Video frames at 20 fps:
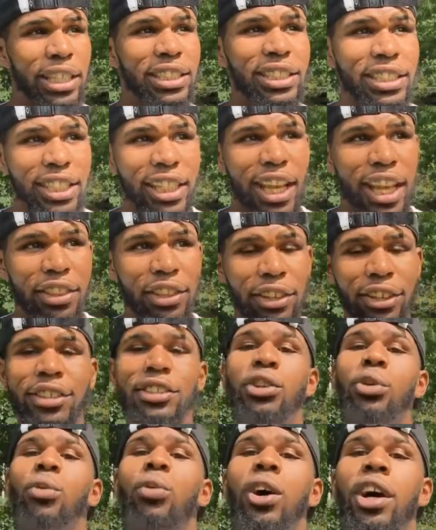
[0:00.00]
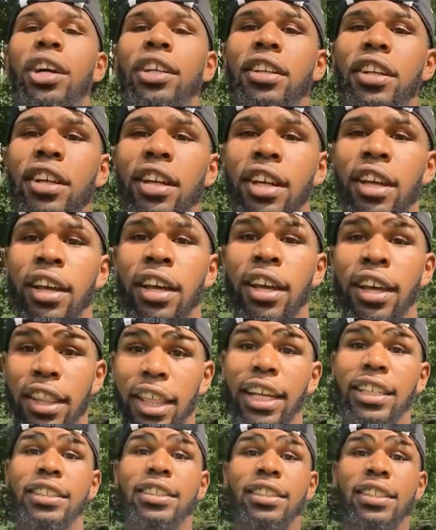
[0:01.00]
together into one,
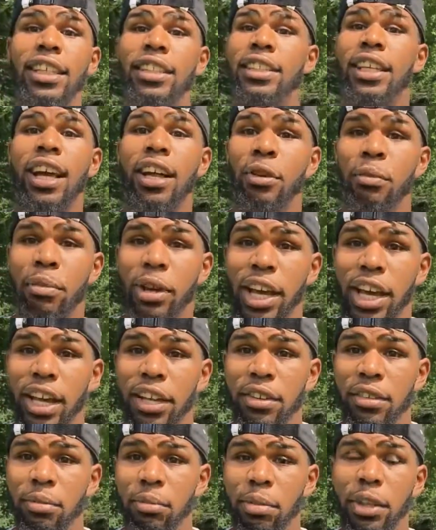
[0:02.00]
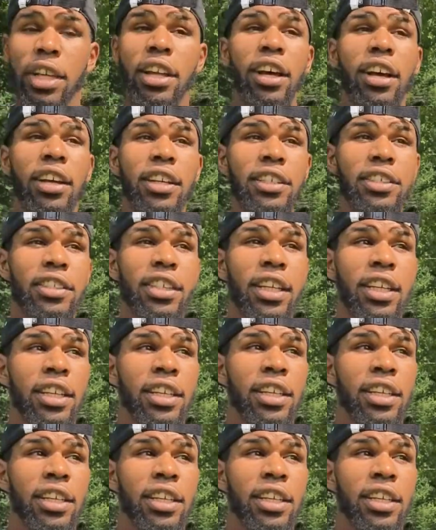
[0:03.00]
that's kind of bad, because